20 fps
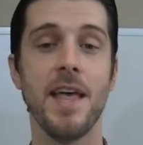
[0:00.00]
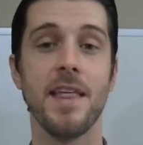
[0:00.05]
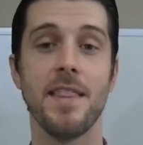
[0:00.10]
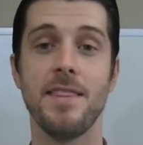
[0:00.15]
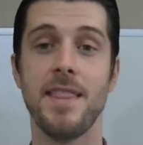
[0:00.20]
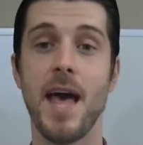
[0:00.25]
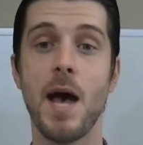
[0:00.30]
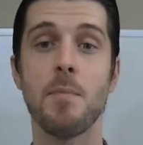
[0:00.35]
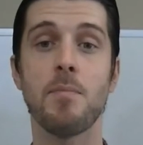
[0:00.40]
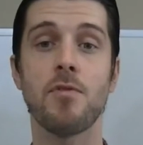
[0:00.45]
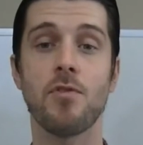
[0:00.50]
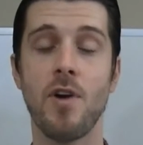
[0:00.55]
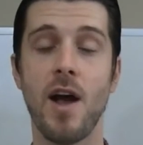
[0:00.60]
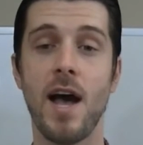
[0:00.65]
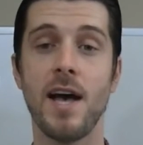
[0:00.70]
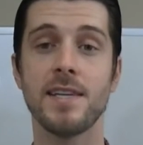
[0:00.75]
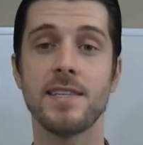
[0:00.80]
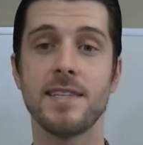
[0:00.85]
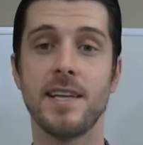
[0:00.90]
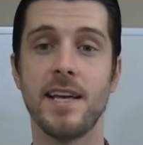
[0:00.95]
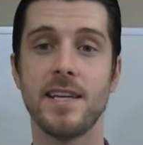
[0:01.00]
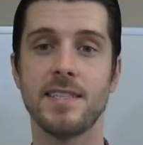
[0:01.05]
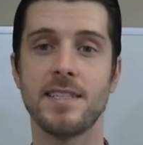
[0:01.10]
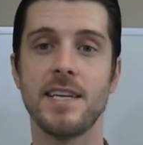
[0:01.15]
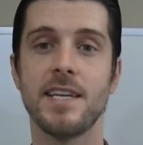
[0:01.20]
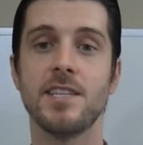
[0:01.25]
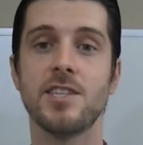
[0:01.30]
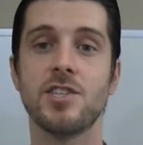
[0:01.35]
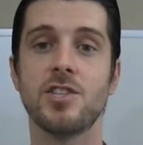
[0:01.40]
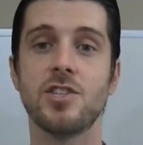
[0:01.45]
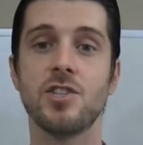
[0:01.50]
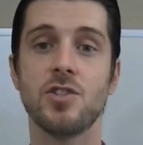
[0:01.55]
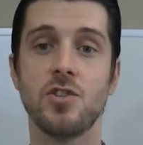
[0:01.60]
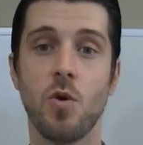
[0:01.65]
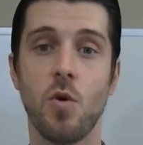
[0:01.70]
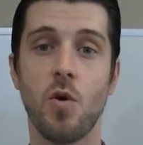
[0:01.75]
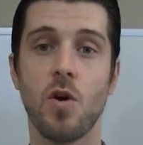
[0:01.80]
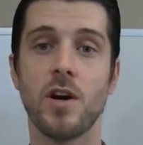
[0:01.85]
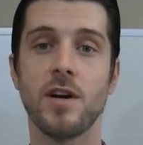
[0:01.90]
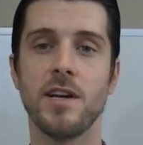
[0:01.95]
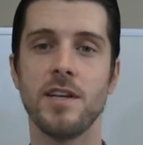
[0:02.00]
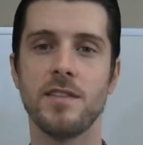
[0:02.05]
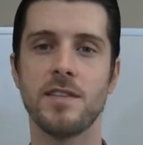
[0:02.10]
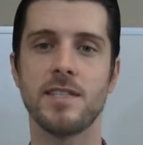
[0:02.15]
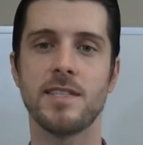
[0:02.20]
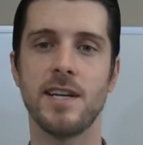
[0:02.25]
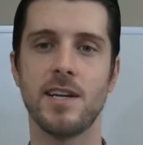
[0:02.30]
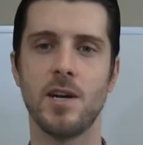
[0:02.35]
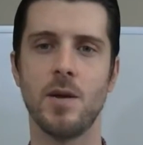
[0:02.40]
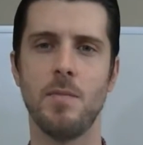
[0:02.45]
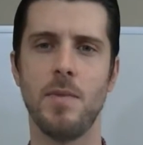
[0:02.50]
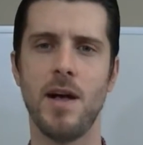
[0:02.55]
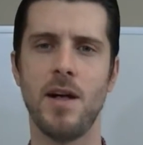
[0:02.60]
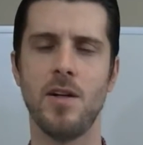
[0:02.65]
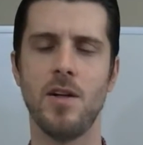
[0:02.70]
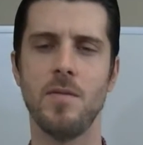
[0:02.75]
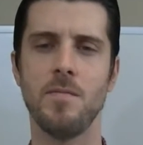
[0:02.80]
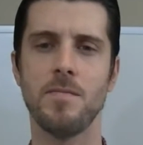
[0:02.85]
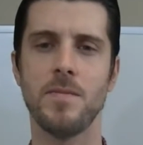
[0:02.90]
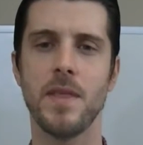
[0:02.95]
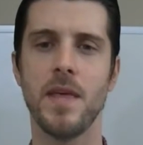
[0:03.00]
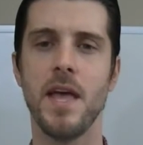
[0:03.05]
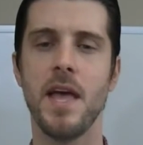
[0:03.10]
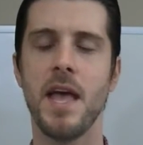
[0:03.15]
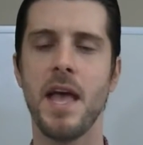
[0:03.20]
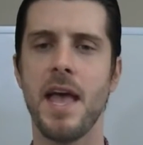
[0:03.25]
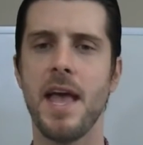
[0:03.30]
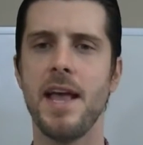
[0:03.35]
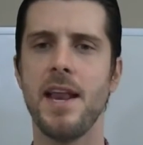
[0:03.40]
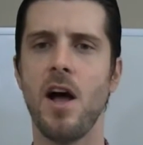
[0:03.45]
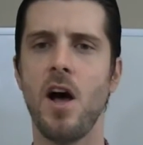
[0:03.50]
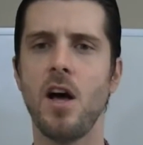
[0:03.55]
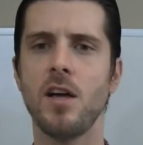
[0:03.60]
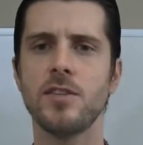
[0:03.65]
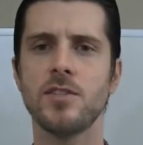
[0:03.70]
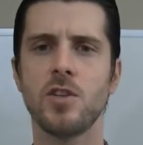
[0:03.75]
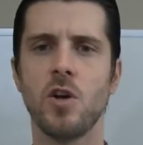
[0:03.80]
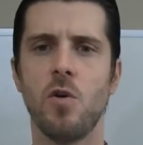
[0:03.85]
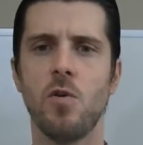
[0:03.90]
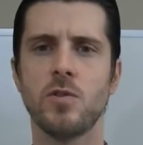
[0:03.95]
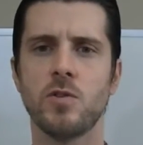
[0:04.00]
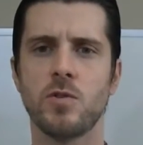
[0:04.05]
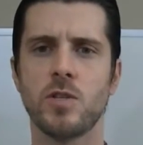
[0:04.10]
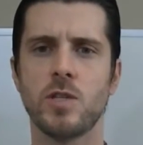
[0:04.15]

That process is stored in the cerebellum. It also is